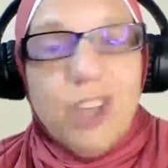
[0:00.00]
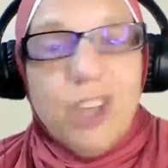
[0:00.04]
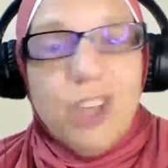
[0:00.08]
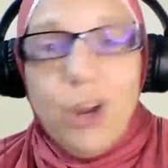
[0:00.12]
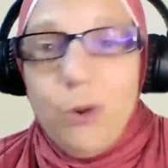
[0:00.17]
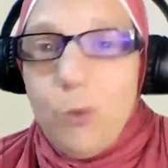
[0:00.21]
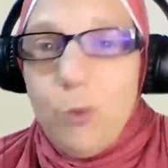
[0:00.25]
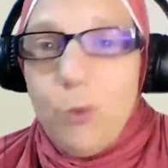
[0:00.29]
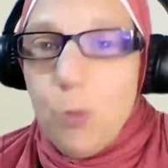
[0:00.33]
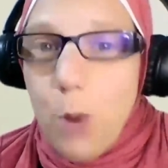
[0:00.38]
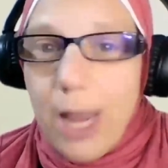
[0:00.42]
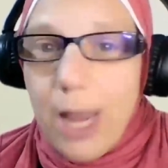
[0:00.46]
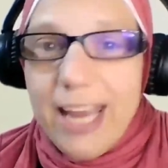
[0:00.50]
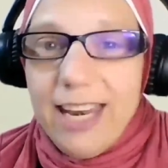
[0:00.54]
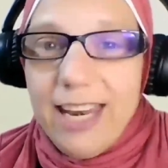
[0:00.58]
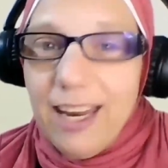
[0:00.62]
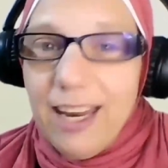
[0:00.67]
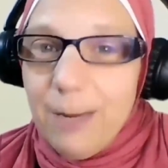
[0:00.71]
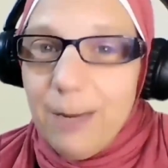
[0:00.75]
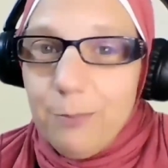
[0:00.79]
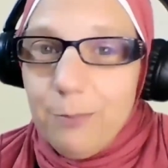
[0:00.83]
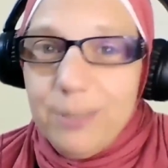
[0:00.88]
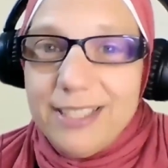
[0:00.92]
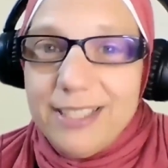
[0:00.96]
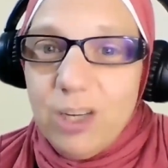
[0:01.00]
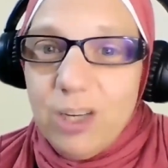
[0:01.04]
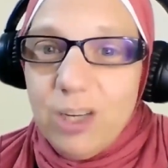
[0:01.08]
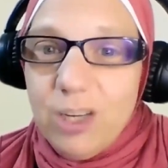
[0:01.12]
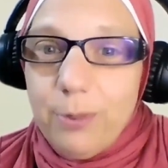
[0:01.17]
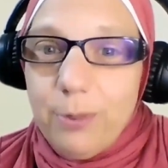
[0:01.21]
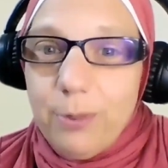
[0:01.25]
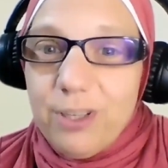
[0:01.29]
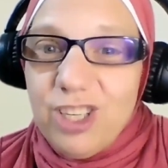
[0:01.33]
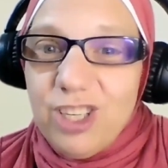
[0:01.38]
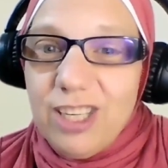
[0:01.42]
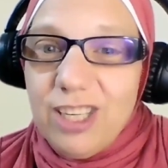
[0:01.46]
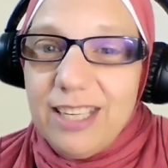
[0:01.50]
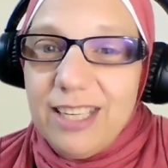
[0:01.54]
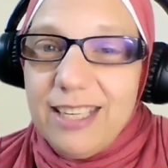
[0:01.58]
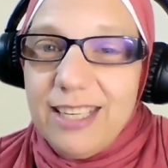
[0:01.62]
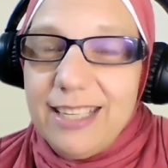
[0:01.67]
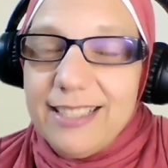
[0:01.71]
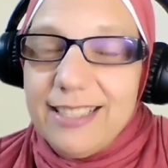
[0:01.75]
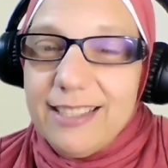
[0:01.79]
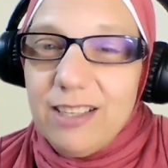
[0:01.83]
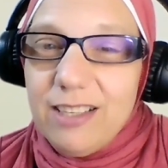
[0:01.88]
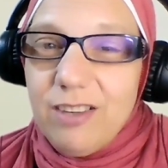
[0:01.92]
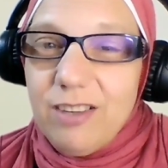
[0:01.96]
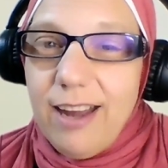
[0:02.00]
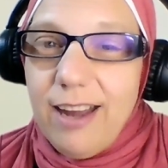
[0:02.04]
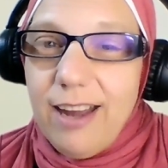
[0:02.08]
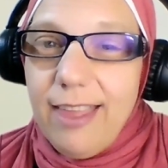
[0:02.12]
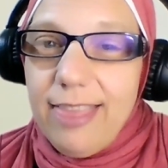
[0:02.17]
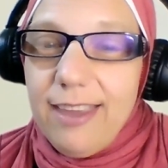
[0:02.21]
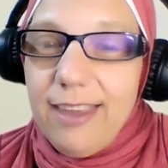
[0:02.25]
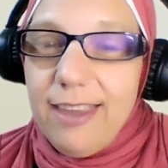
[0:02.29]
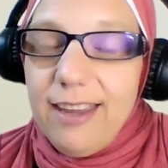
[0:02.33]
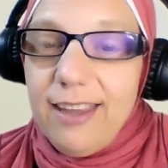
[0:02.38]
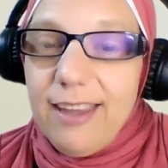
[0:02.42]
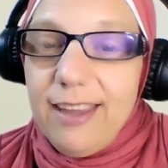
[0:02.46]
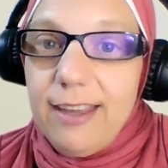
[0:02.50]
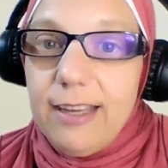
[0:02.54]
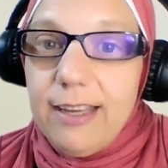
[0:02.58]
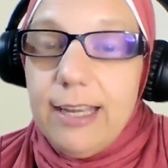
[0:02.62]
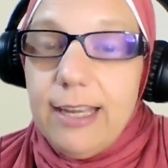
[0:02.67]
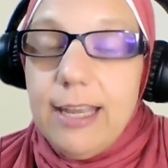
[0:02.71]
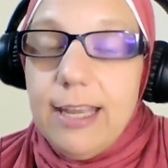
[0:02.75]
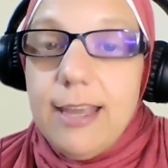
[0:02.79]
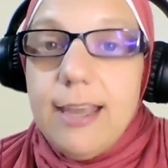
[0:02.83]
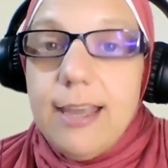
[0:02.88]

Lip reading: Don't wait and miss the opportunities that are out there.